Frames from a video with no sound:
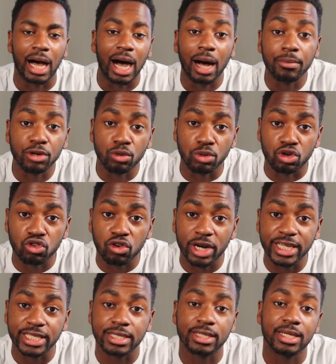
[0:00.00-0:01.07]
I'm Noble
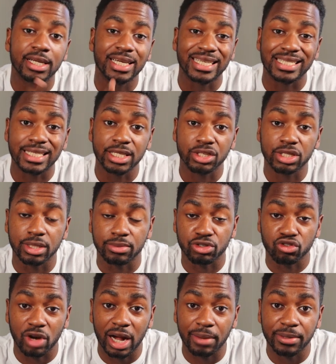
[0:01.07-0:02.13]
Credit. Consider
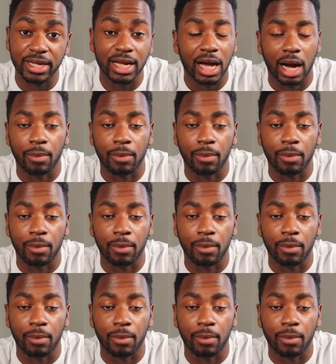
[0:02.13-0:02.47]
subscribing.